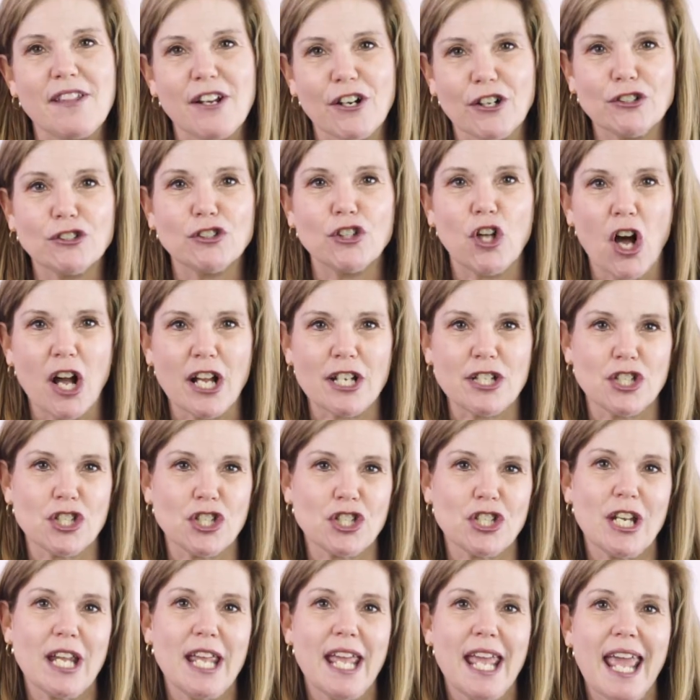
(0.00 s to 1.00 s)
their
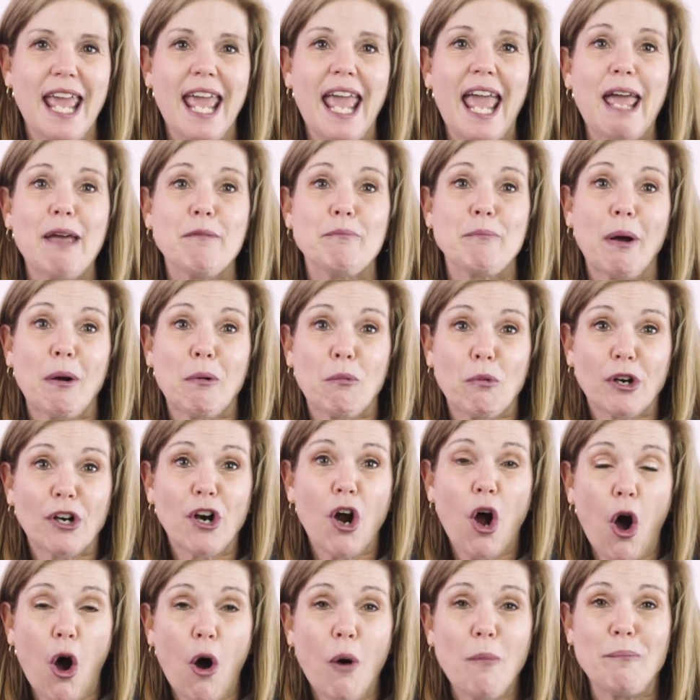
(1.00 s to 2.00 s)
launch, but we're
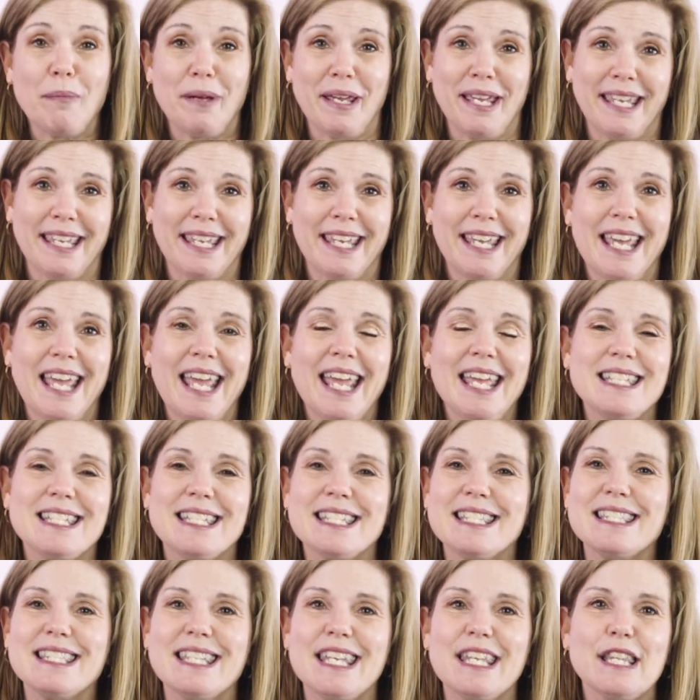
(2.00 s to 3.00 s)
hoping
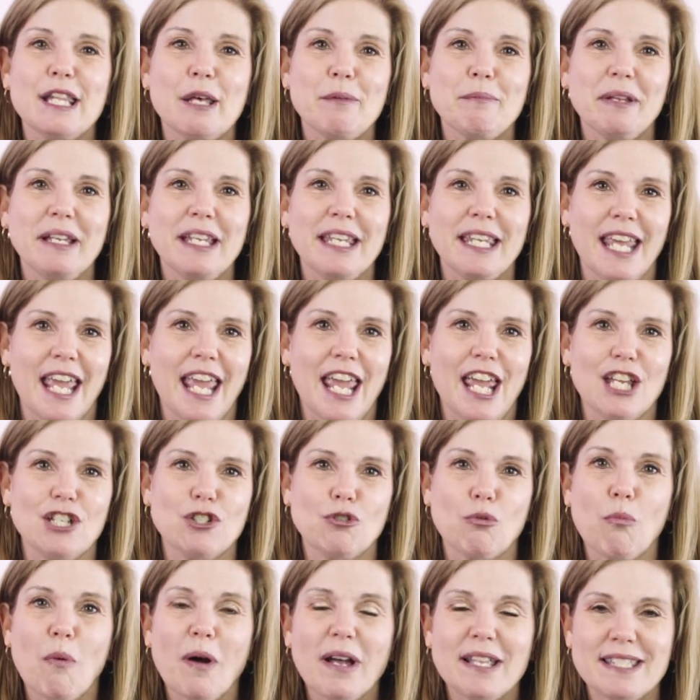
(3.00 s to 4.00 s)
to see them
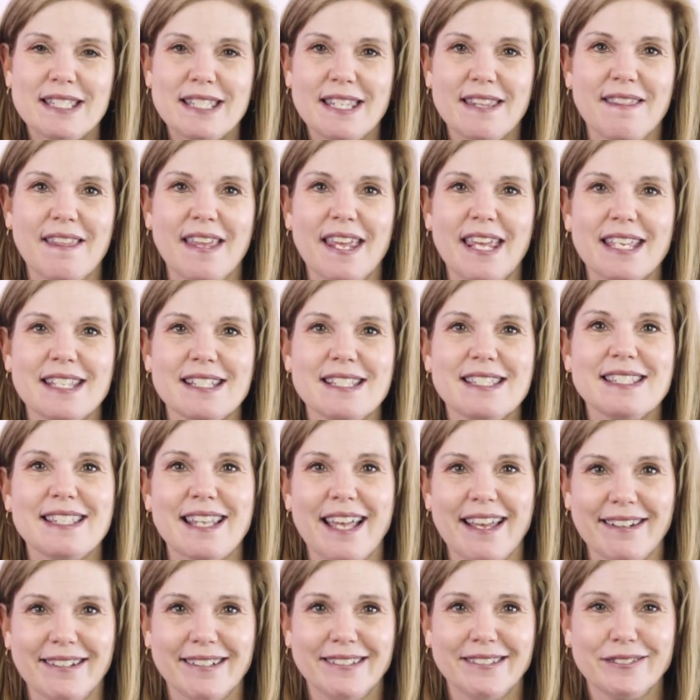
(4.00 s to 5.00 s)
engage once things
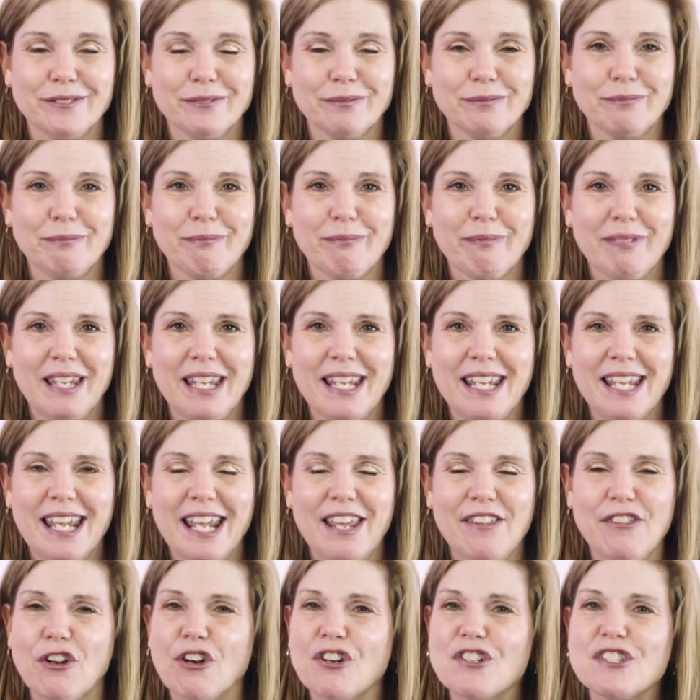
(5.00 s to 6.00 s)
settle.
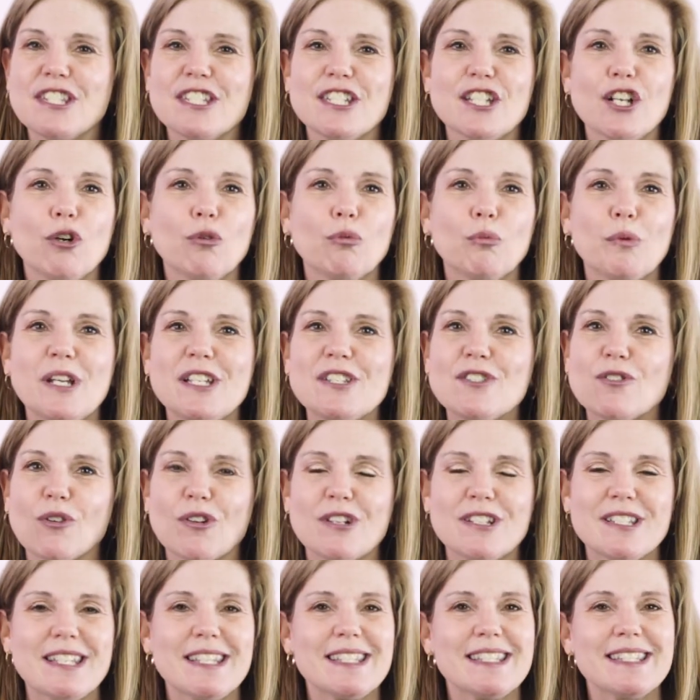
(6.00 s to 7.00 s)
There are still
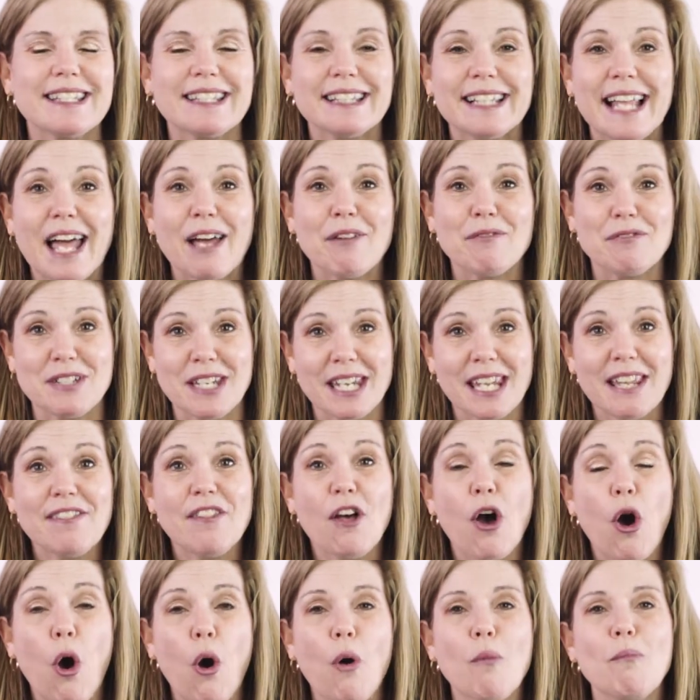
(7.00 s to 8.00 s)
resources left in
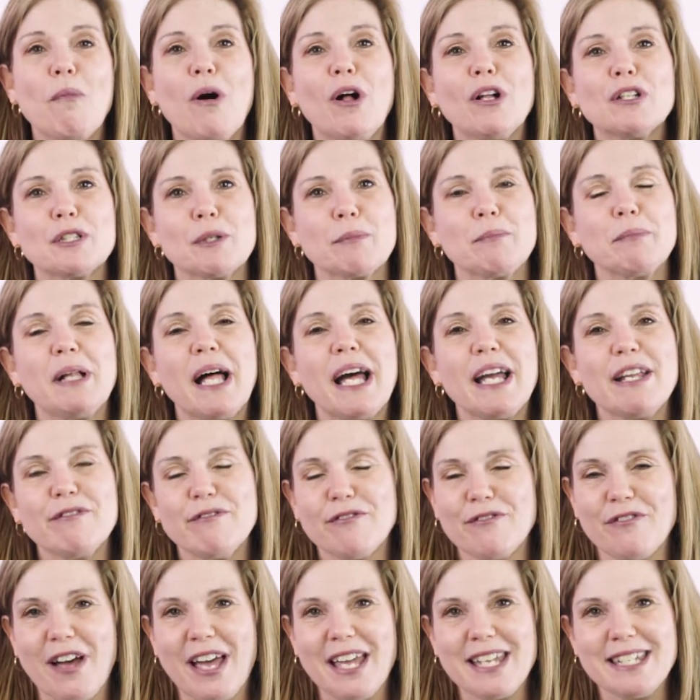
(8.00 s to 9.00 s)
the Hope Multiplied
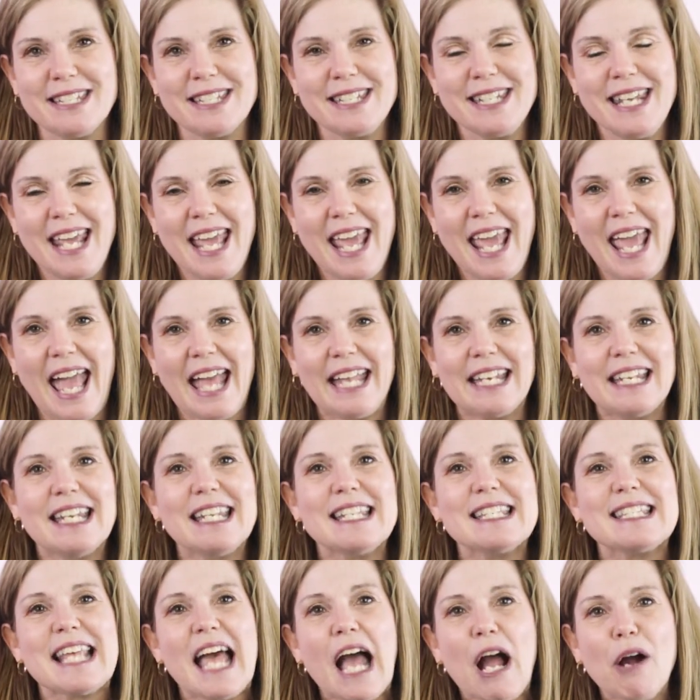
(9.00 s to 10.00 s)
Fund, and it
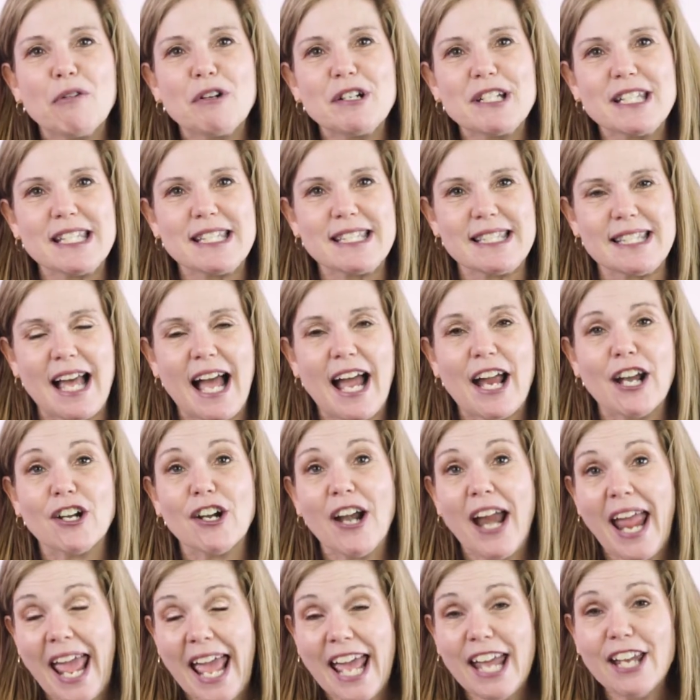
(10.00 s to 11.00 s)
is our
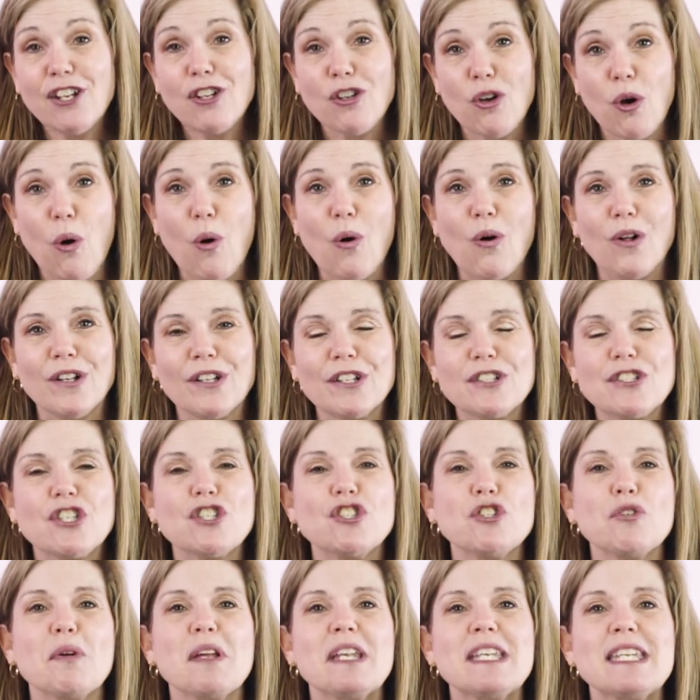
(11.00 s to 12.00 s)
desire and goal
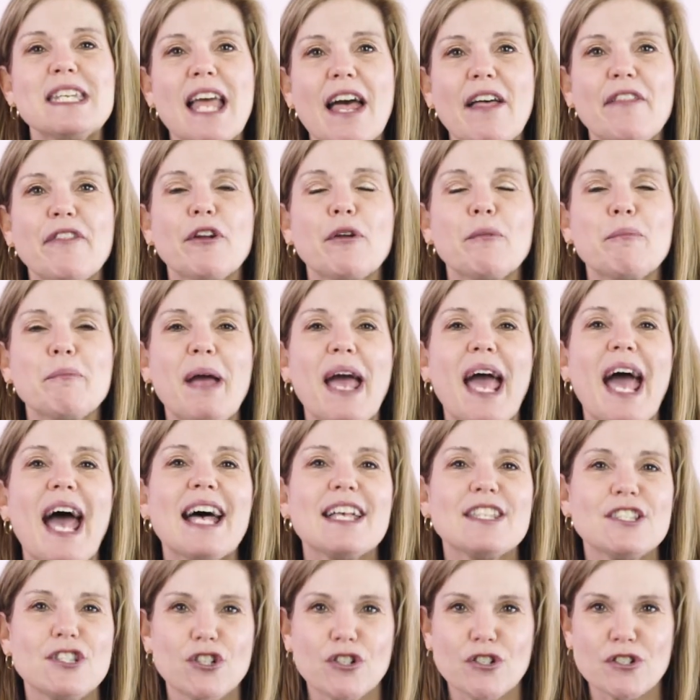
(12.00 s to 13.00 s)
to do another
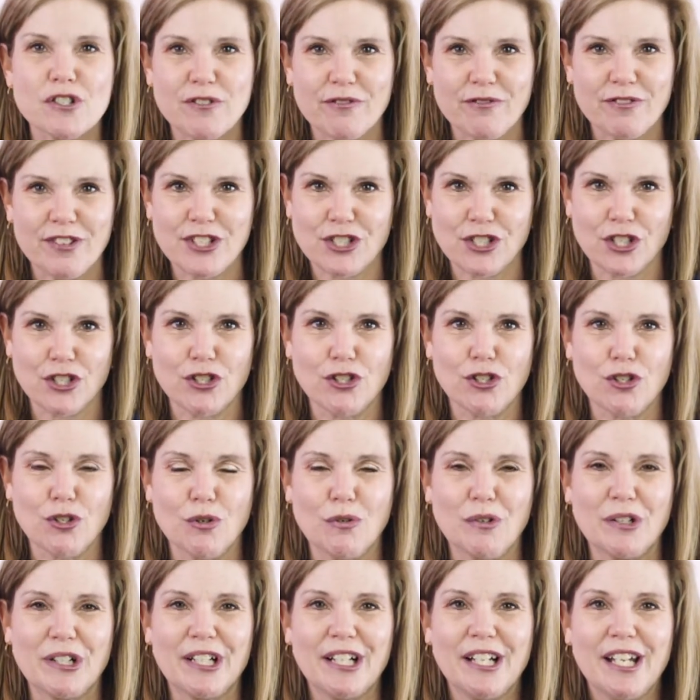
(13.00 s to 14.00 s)
Pastor's Vision
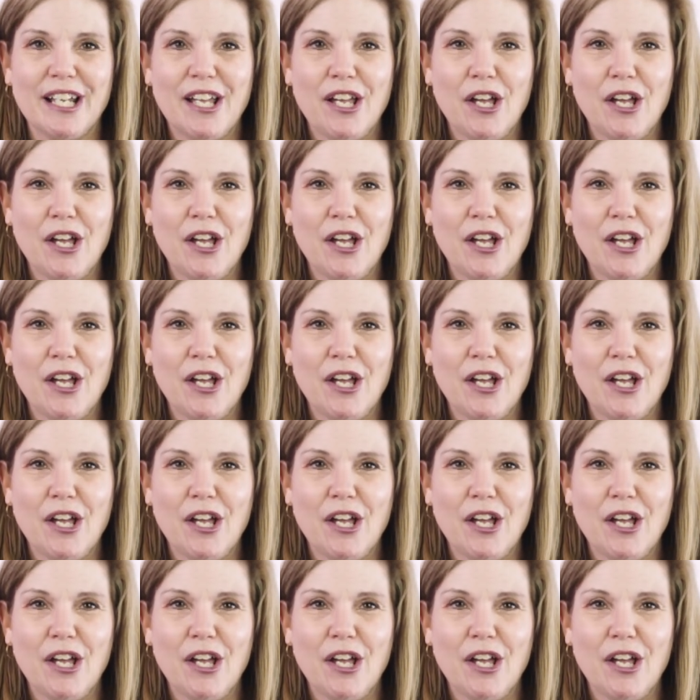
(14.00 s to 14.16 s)
Tour